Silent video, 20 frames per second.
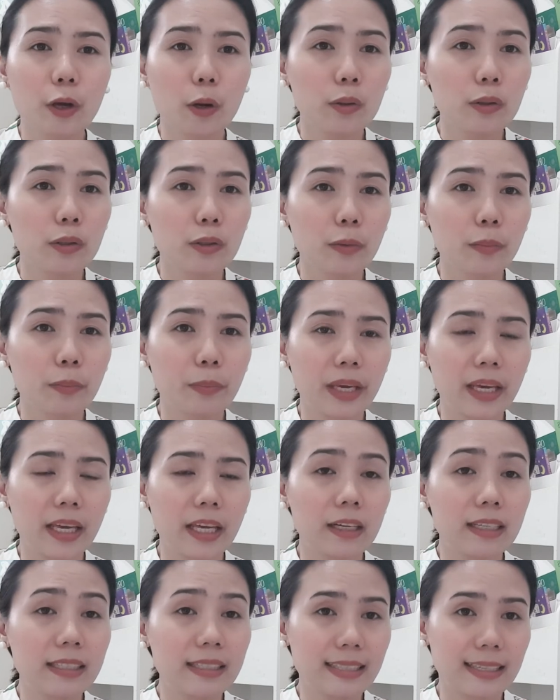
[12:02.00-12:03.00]
also be
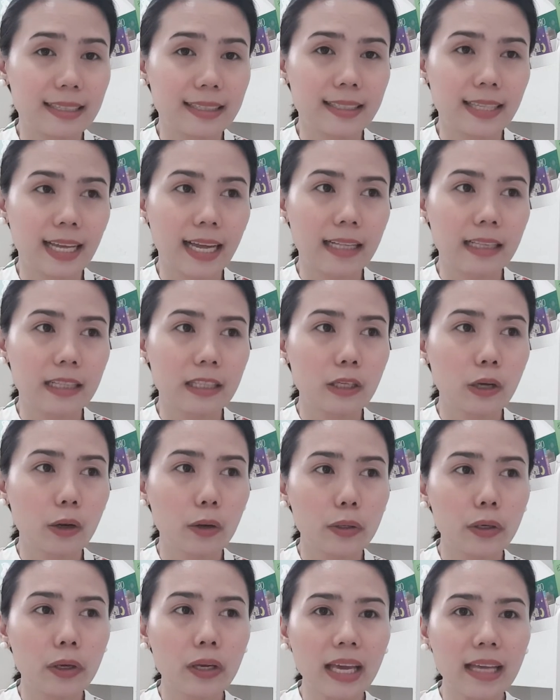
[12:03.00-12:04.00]
consistent.
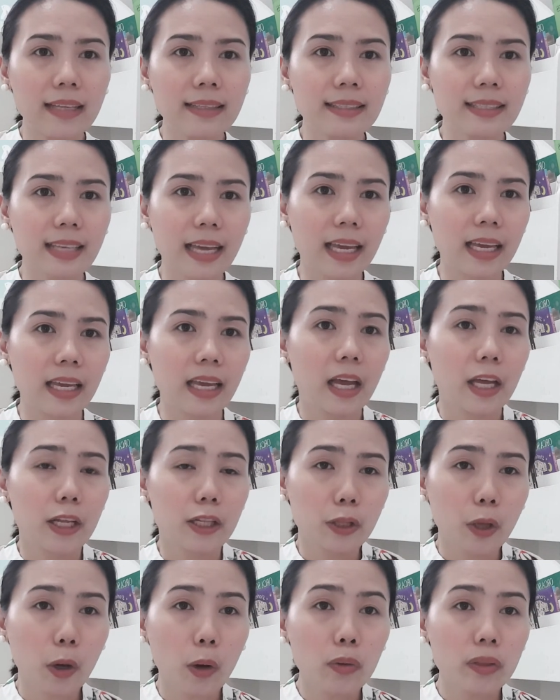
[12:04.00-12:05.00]
So, you can say
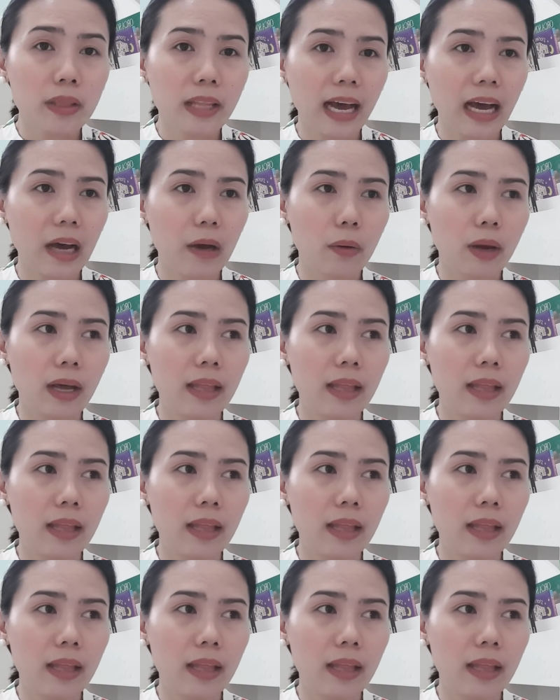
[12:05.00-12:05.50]
no now,